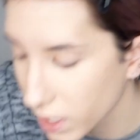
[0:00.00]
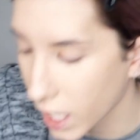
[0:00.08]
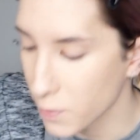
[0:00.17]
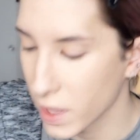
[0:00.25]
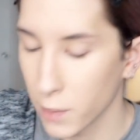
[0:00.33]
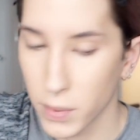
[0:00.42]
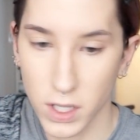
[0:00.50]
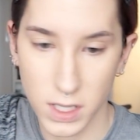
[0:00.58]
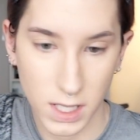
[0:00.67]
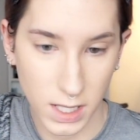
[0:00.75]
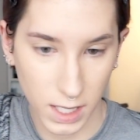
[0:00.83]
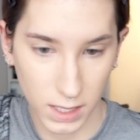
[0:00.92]
I'm that
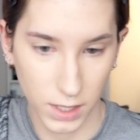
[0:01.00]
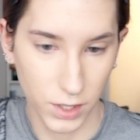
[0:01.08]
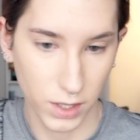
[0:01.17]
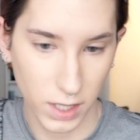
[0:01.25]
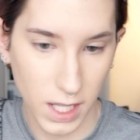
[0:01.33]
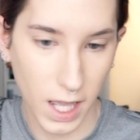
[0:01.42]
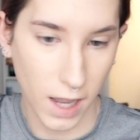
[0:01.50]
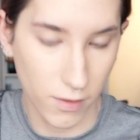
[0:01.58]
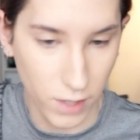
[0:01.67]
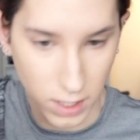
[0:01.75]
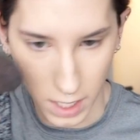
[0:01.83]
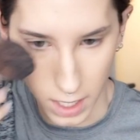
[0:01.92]
person that literally
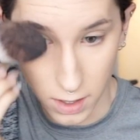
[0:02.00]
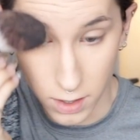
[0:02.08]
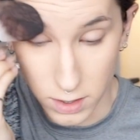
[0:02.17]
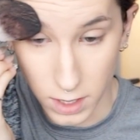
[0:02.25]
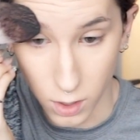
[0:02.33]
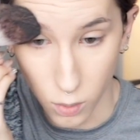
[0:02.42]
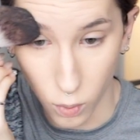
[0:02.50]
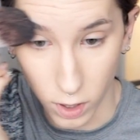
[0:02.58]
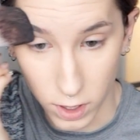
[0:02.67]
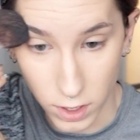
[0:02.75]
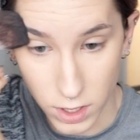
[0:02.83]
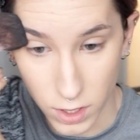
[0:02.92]
every day there's like 1
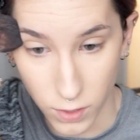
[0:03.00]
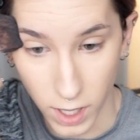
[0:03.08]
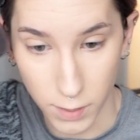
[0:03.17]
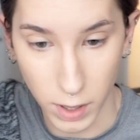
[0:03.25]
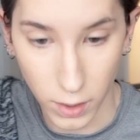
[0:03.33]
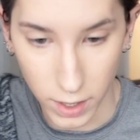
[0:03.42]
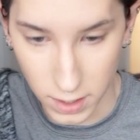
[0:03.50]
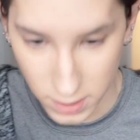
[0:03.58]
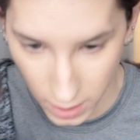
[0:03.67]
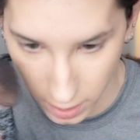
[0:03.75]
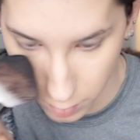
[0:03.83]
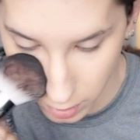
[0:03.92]
or 2 eyebrow hairs
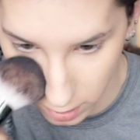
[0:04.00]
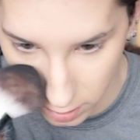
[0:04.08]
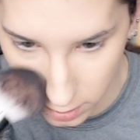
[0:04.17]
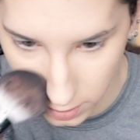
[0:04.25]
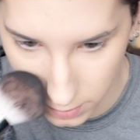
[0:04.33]
that I pluck.